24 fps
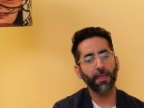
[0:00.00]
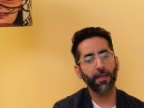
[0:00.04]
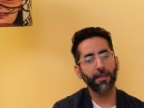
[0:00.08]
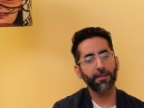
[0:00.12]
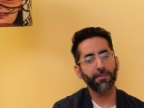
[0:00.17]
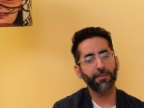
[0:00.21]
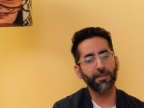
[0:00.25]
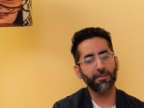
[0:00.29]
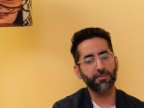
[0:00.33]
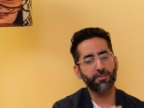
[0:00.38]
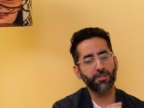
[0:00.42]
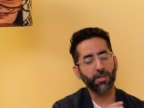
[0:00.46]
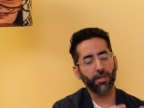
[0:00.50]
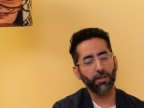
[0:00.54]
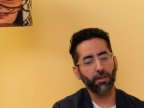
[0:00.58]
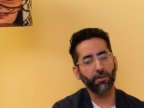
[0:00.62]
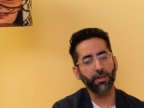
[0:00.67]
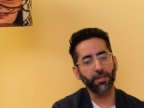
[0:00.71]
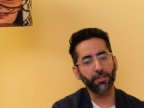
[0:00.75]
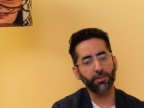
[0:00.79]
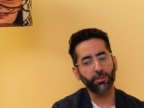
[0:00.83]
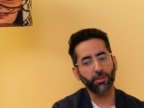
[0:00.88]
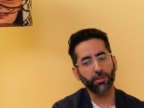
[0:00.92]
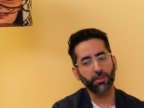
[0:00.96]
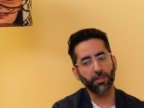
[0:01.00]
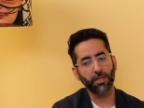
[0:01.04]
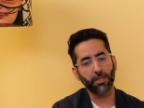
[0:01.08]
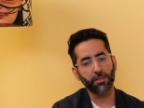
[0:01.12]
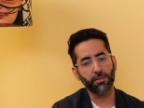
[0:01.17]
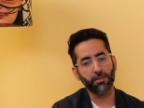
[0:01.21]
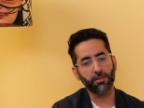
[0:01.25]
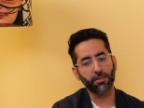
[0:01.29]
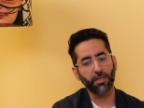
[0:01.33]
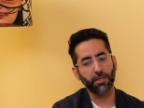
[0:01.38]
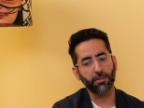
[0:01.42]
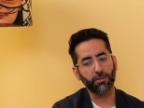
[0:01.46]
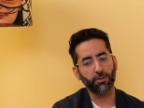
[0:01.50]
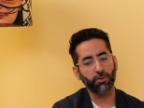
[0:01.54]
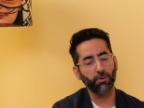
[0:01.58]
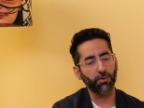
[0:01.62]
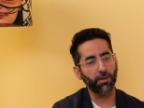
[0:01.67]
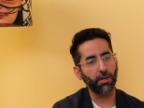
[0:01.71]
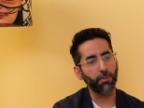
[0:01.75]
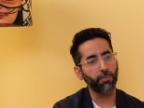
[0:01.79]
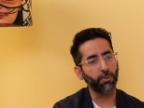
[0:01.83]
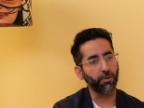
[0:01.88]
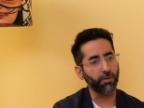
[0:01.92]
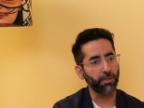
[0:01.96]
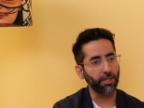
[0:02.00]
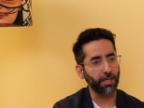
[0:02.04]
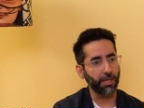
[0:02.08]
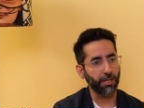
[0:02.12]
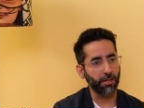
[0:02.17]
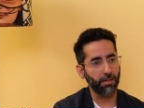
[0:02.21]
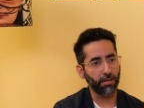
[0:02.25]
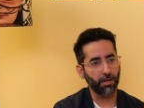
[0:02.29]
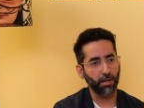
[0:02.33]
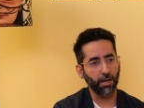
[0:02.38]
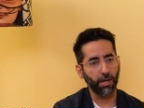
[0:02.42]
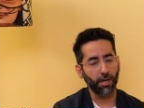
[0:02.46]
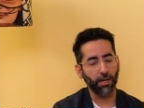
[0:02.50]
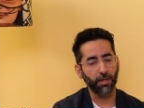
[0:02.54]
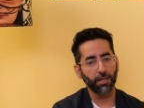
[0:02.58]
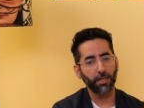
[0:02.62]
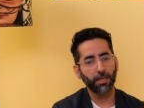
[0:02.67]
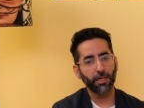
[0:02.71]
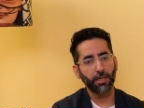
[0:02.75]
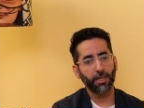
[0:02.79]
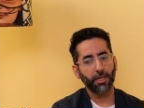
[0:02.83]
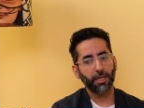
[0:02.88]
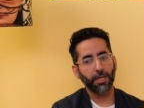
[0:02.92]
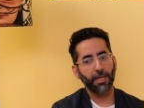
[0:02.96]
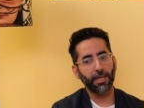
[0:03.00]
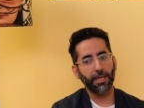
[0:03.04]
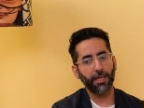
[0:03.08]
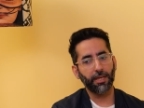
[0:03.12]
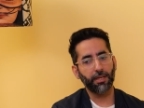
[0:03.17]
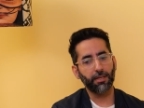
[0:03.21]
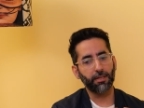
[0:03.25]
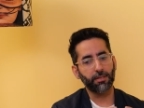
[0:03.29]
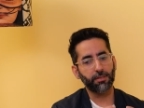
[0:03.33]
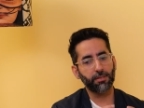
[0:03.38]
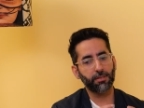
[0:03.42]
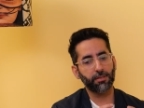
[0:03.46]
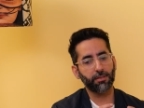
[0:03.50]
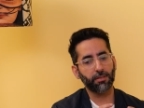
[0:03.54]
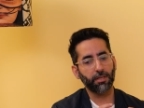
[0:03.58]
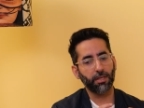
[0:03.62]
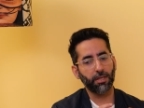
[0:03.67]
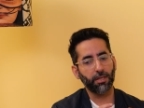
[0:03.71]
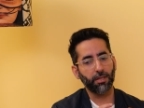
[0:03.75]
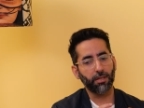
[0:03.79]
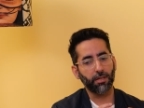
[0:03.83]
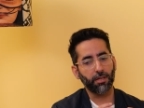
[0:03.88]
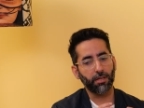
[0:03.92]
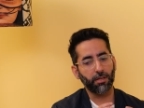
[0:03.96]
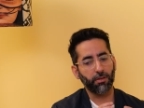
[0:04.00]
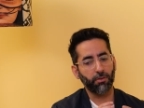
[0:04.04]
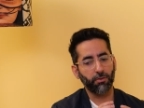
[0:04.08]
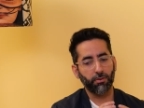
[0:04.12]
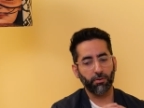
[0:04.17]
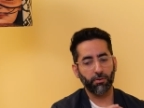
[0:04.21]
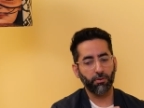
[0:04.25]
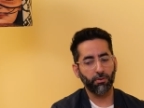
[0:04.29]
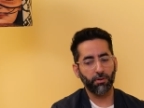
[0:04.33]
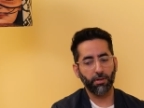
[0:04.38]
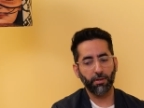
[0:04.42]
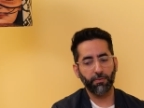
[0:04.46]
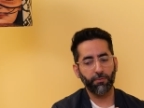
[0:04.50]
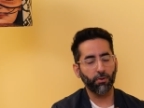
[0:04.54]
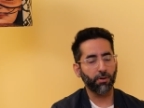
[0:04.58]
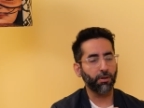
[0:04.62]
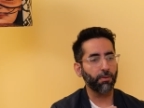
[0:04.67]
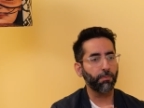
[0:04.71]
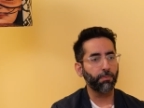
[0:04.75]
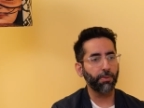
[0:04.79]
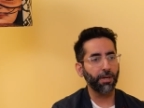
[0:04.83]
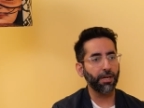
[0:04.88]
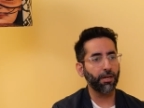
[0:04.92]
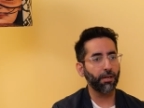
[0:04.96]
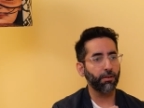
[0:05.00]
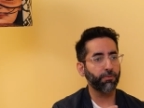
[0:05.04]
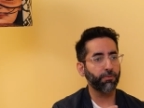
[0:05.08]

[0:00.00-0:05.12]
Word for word: this generation that's grown up on the internet is, if you're competing